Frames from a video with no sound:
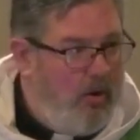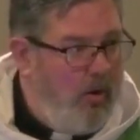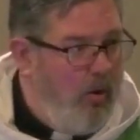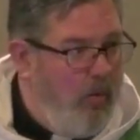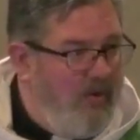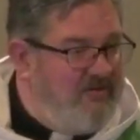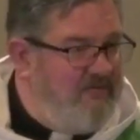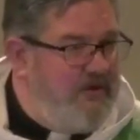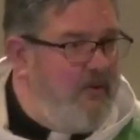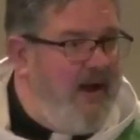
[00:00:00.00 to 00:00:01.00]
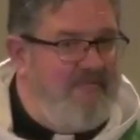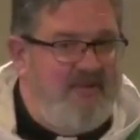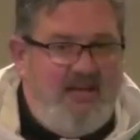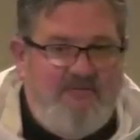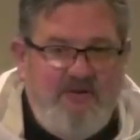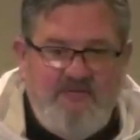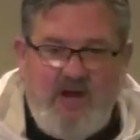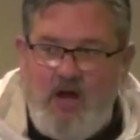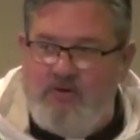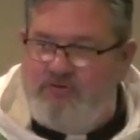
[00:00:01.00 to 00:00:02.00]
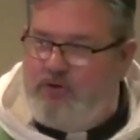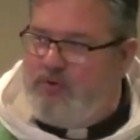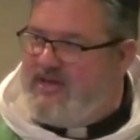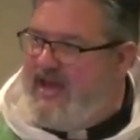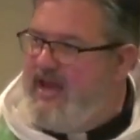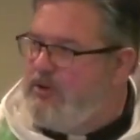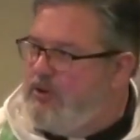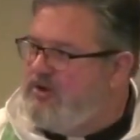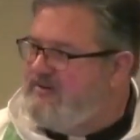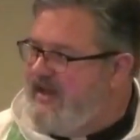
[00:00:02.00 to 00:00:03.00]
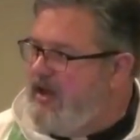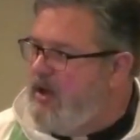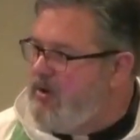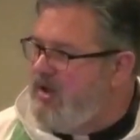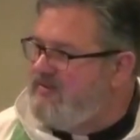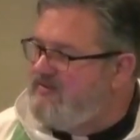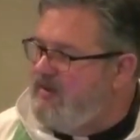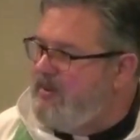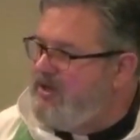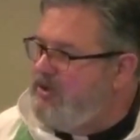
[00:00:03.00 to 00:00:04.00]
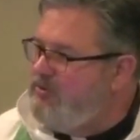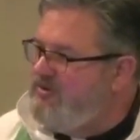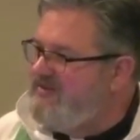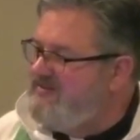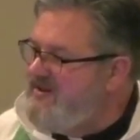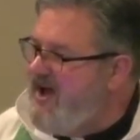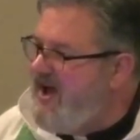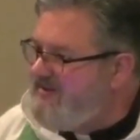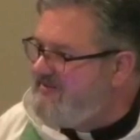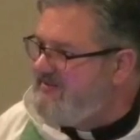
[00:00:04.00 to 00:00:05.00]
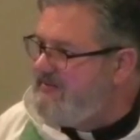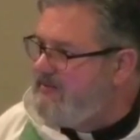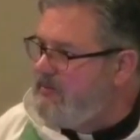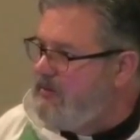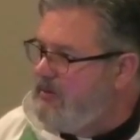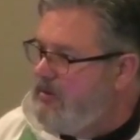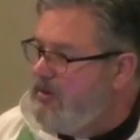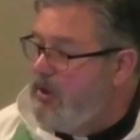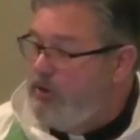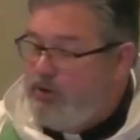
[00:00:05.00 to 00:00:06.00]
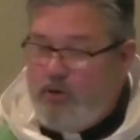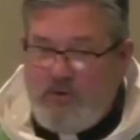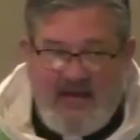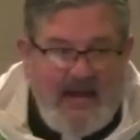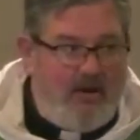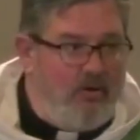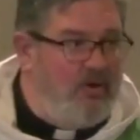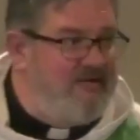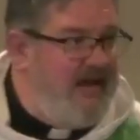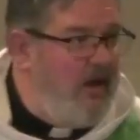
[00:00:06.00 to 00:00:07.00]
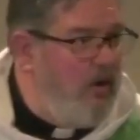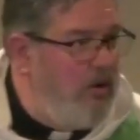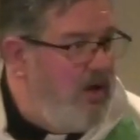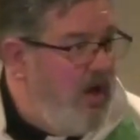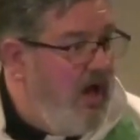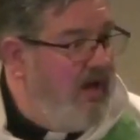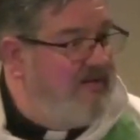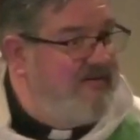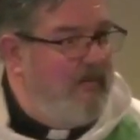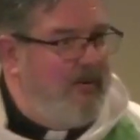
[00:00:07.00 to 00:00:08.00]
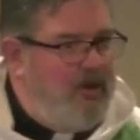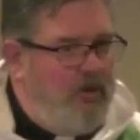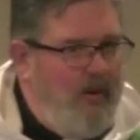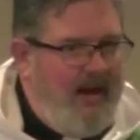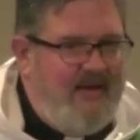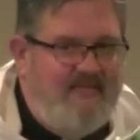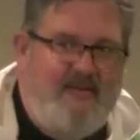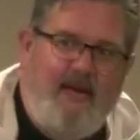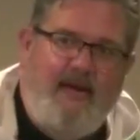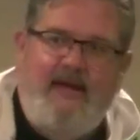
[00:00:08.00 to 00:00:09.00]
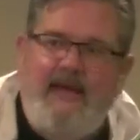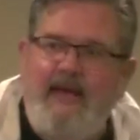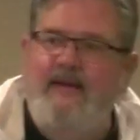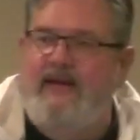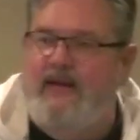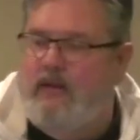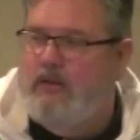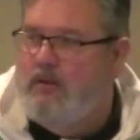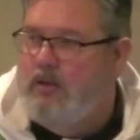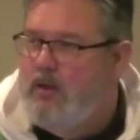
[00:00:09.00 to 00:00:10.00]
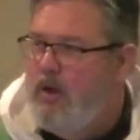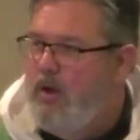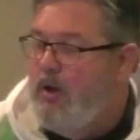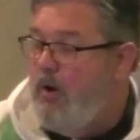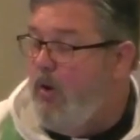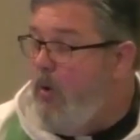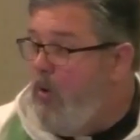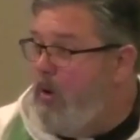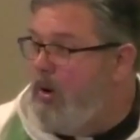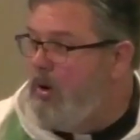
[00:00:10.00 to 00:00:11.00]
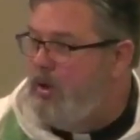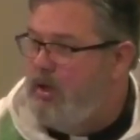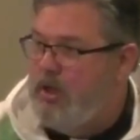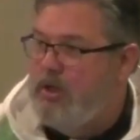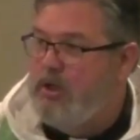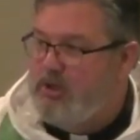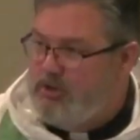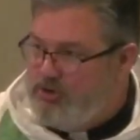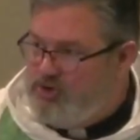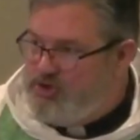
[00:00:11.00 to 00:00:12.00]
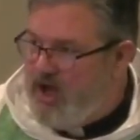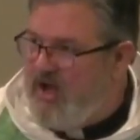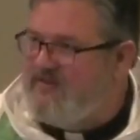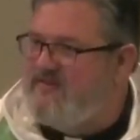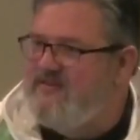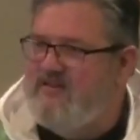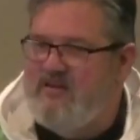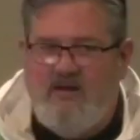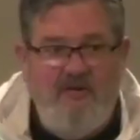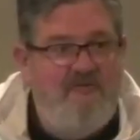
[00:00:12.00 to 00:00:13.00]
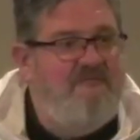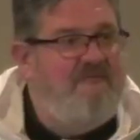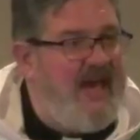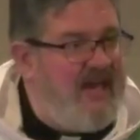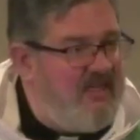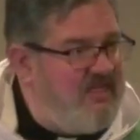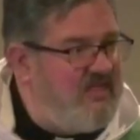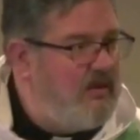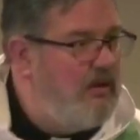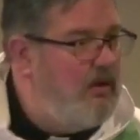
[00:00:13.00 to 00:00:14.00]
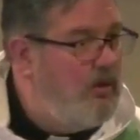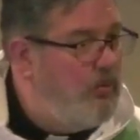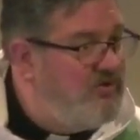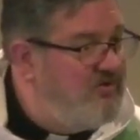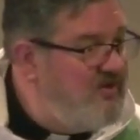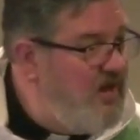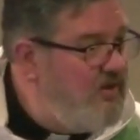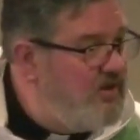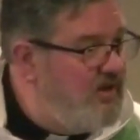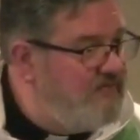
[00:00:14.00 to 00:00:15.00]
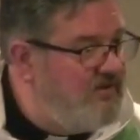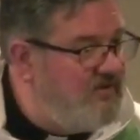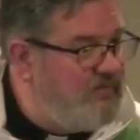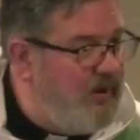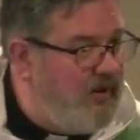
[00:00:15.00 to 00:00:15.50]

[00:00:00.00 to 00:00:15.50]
was if you have the gift of tongues, you can't look down on somebody who does not. You can't look down on somebody who has healing or just faith, which is another gift of the Spirit,